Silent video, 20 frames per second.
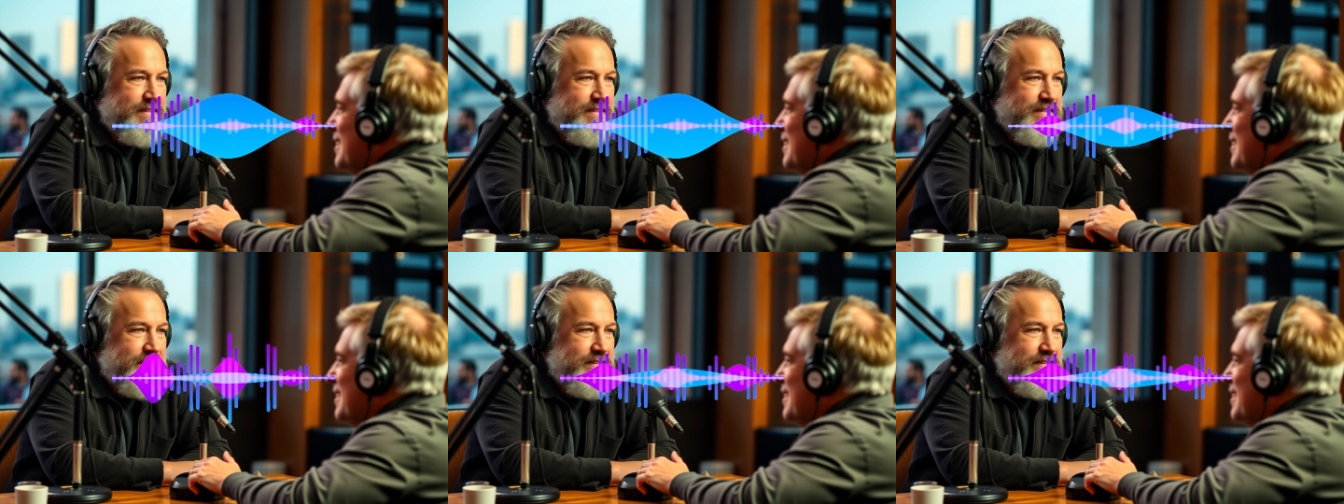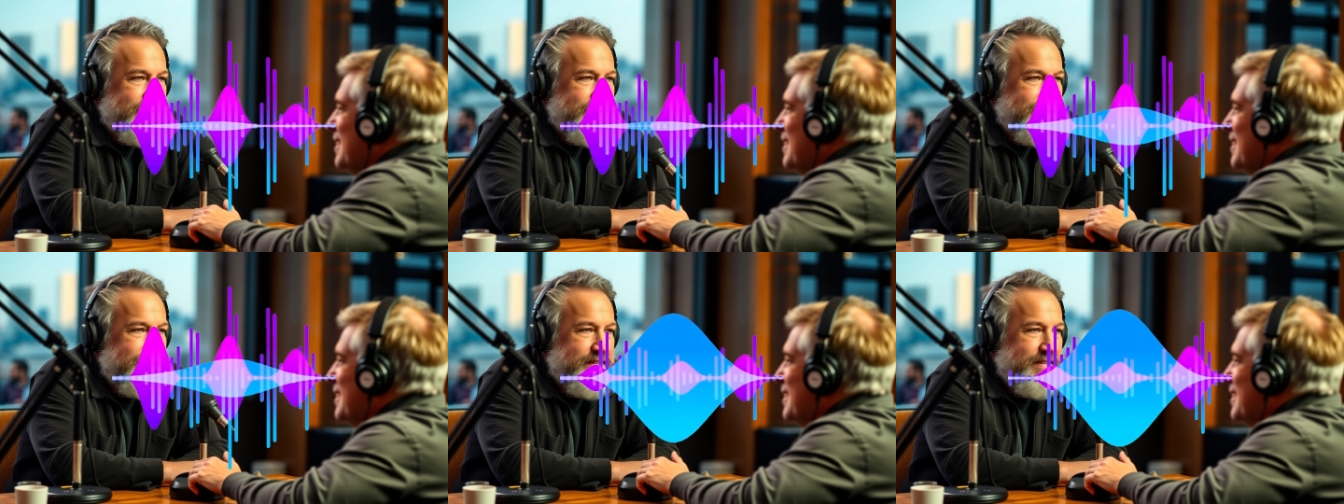
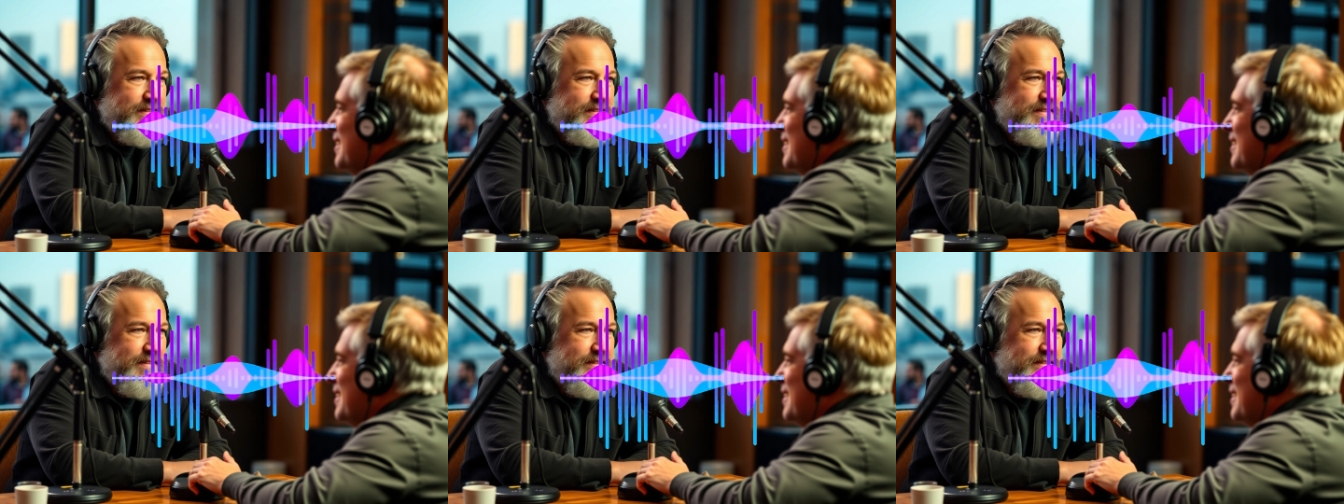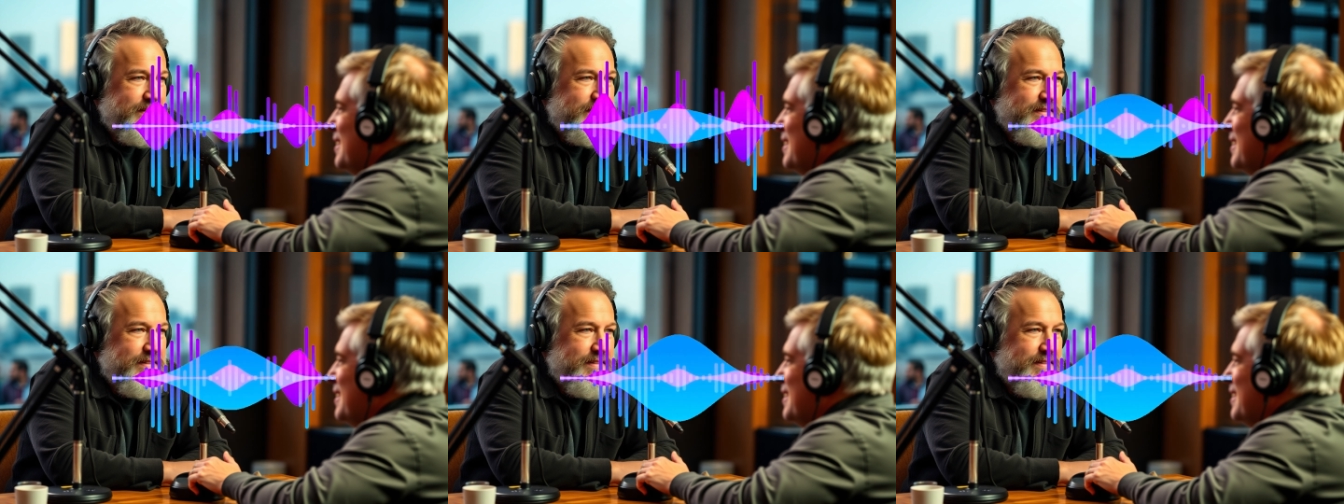meant that
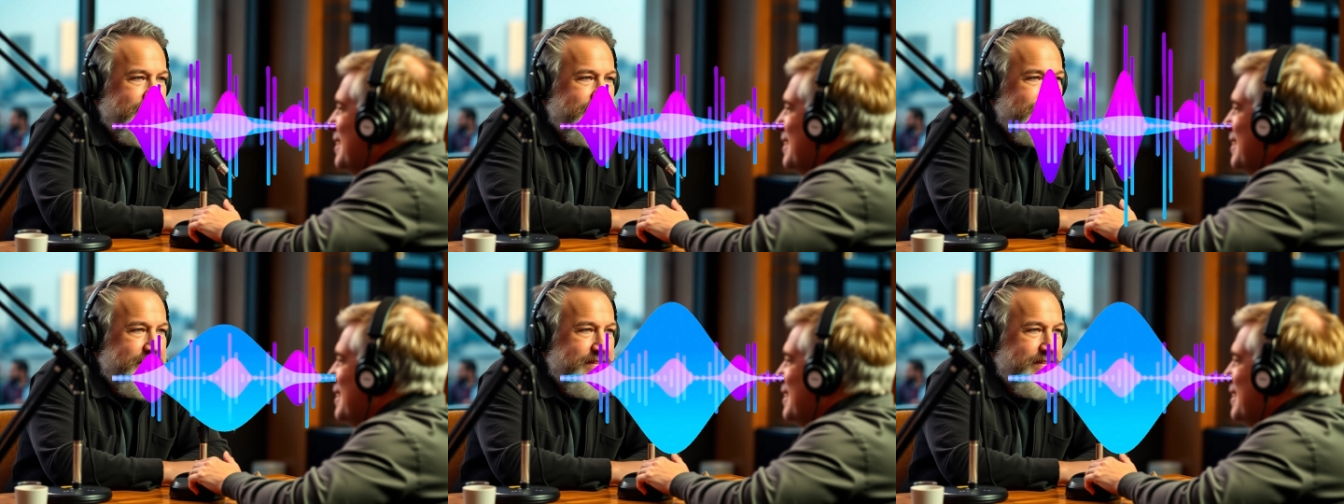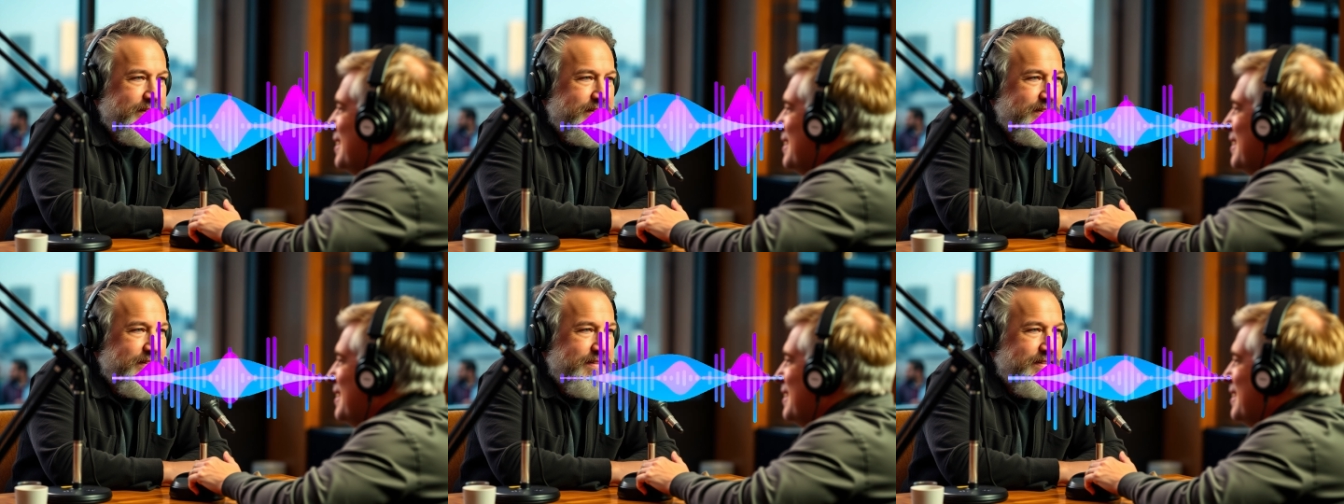like
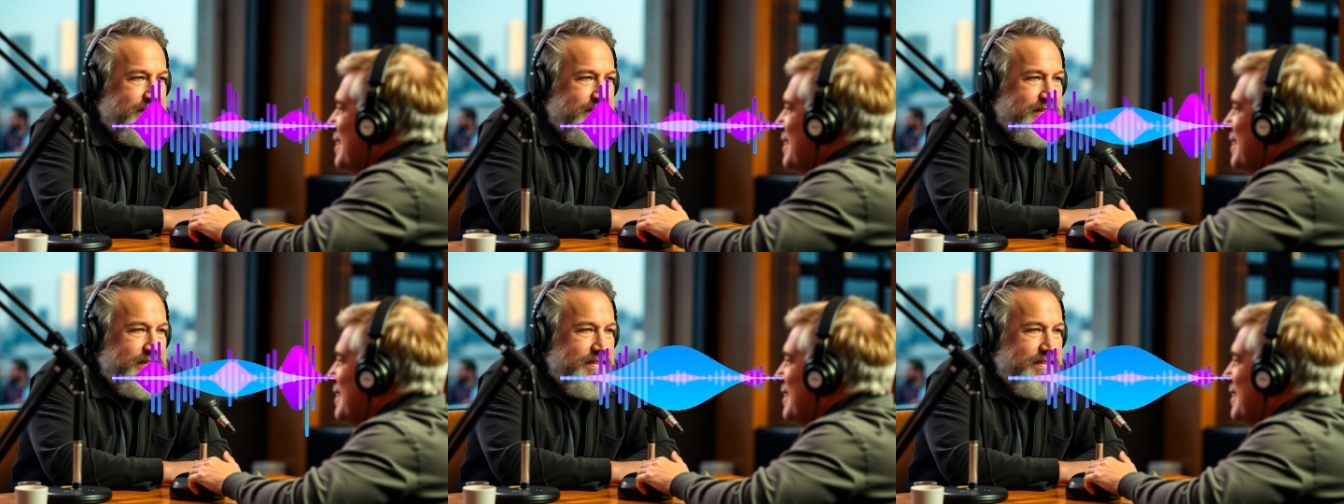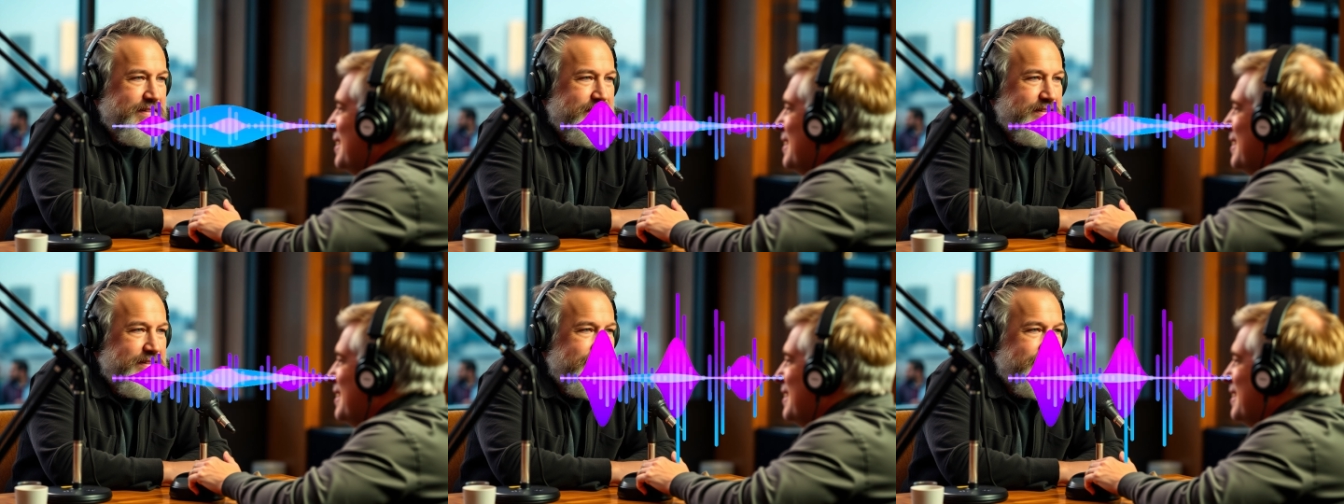everybody
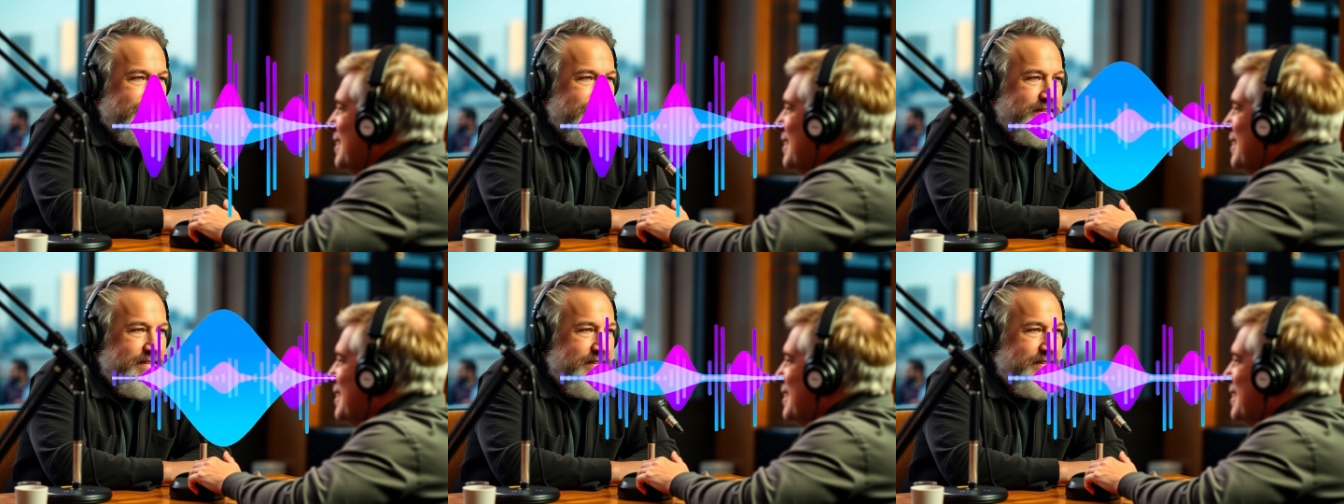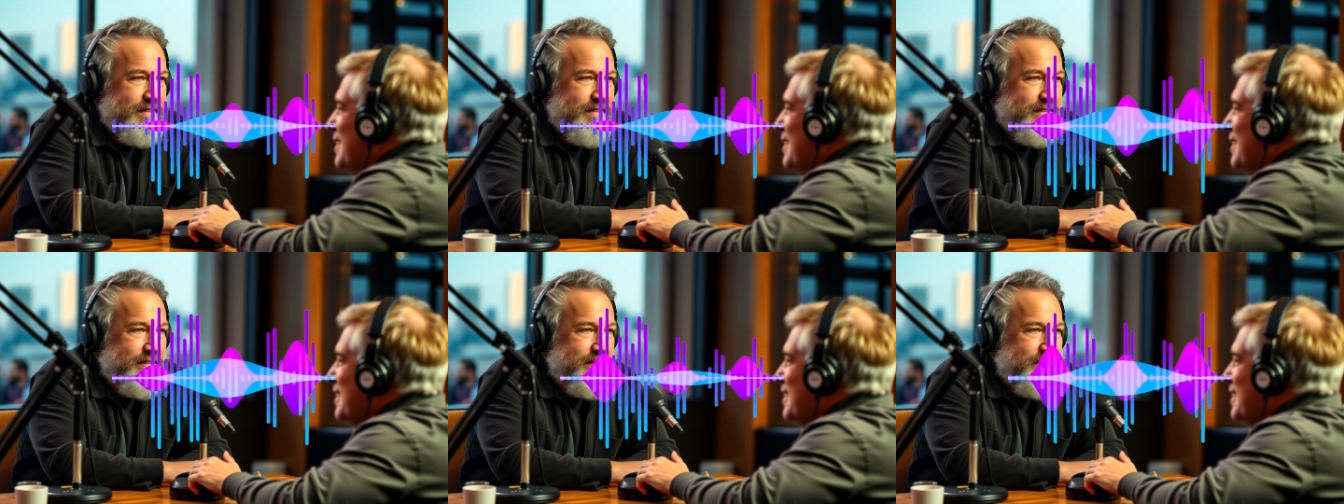was
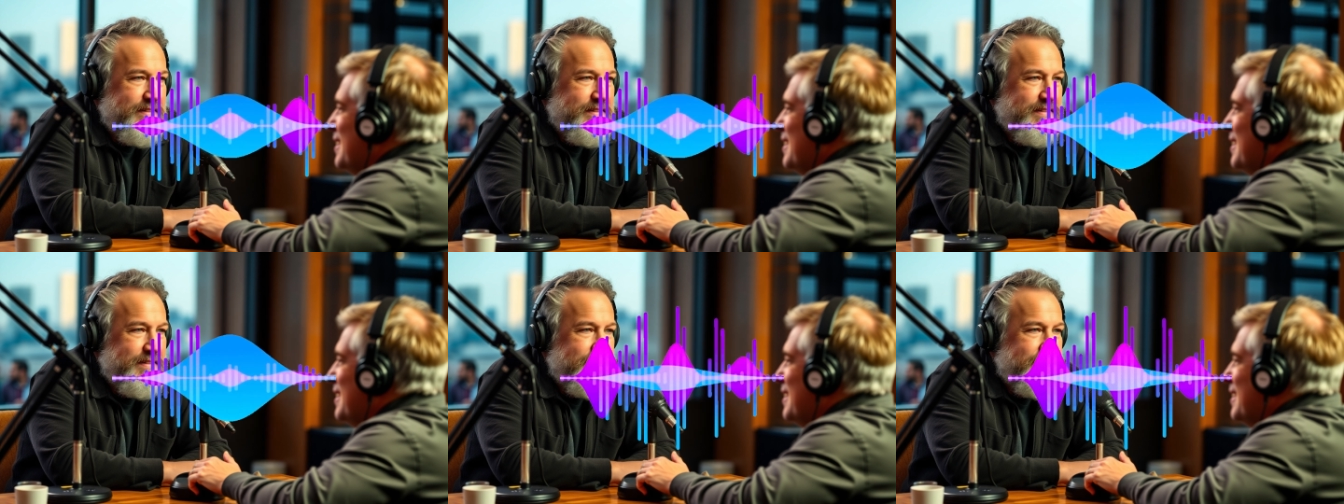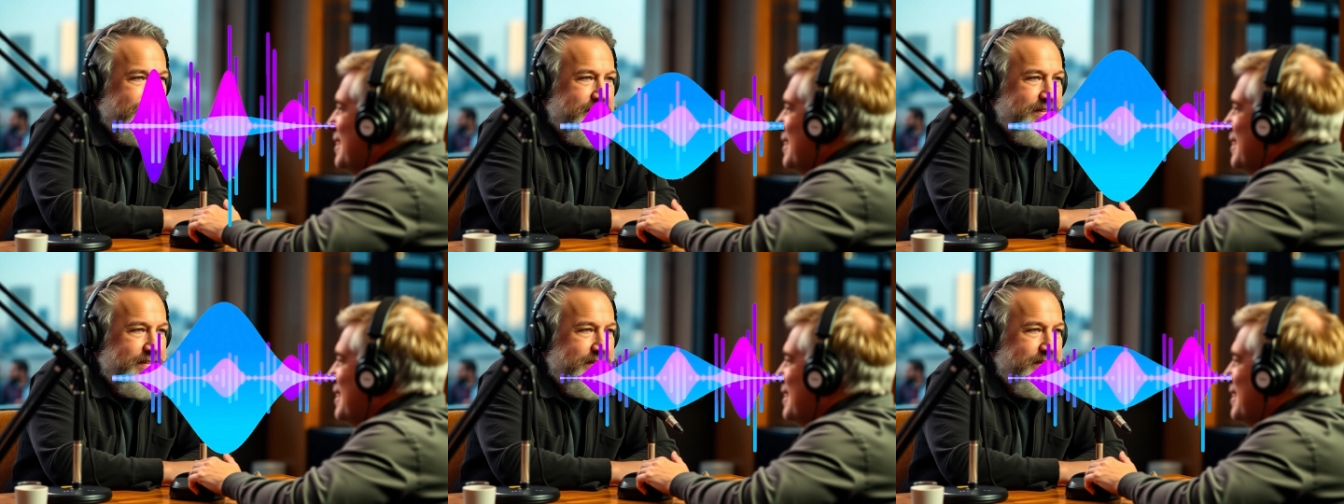gunning for
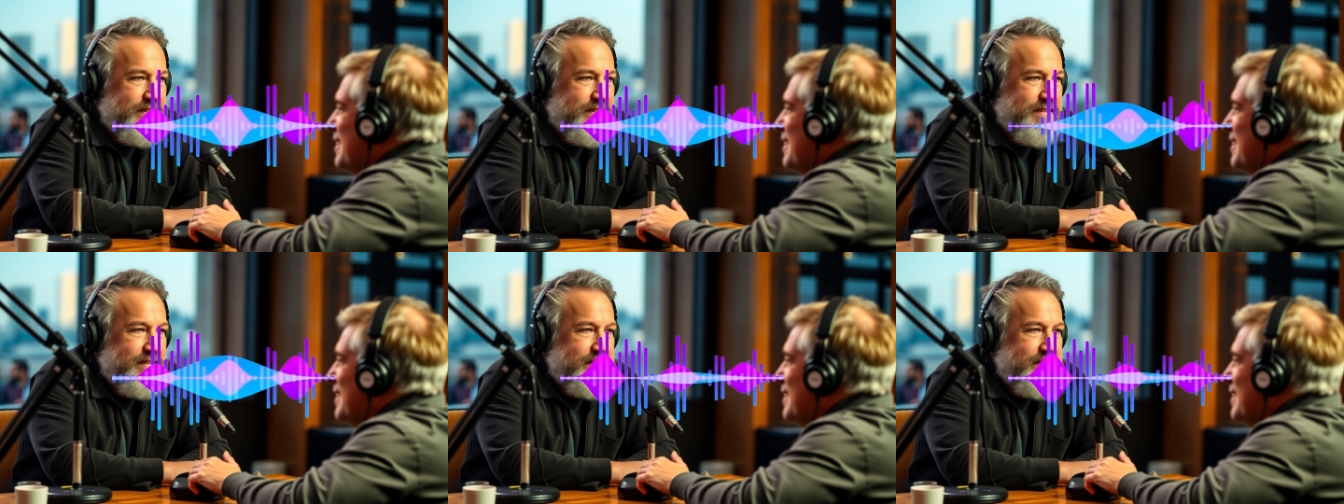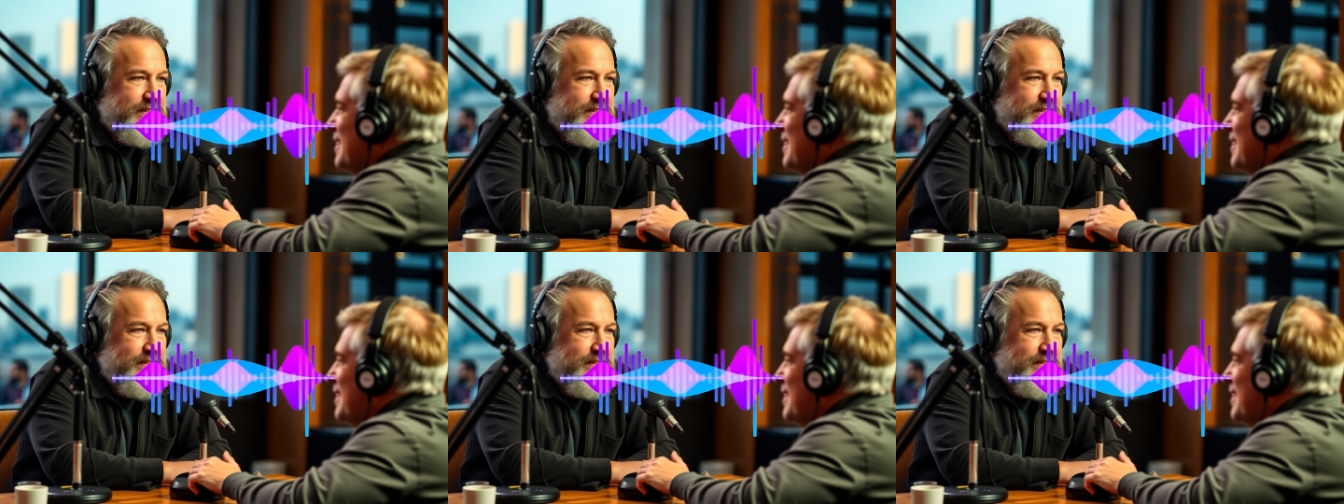him. you know?